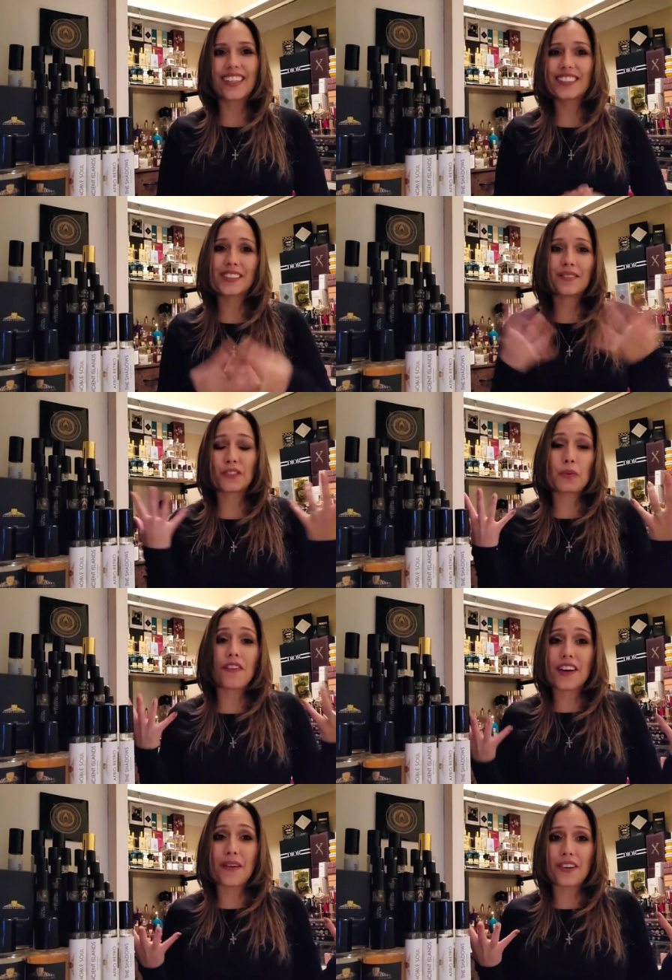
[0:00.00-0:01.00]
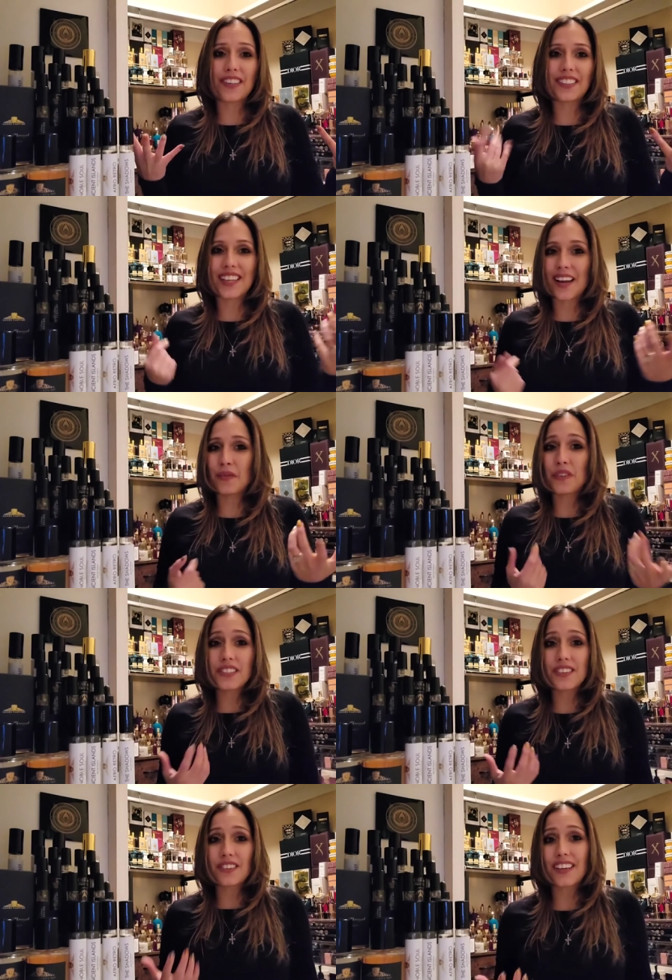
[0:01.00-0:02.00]
it's 12 hours and we're
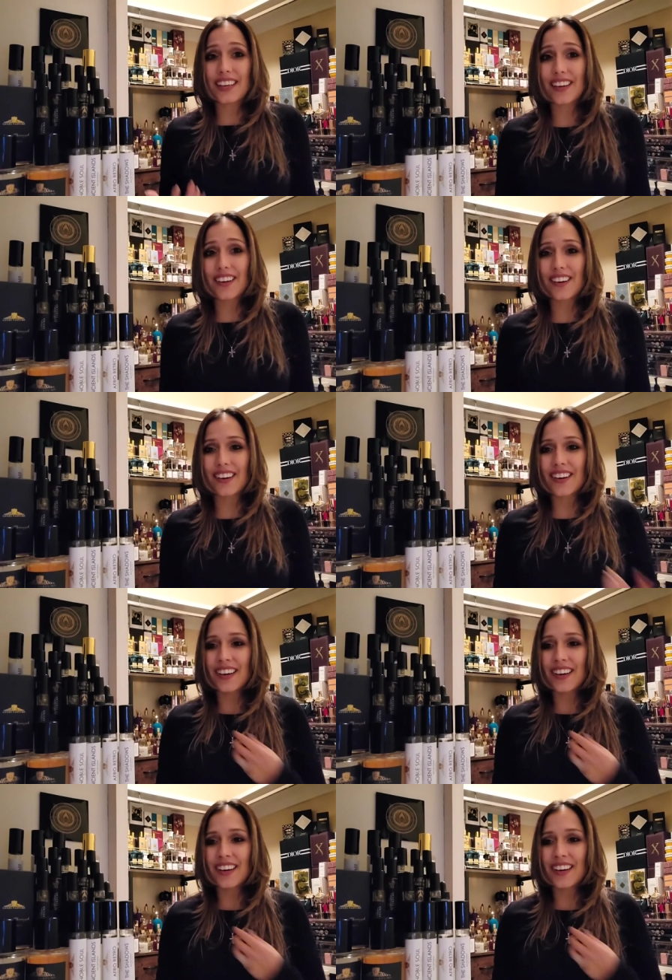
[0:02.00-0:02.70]
still here.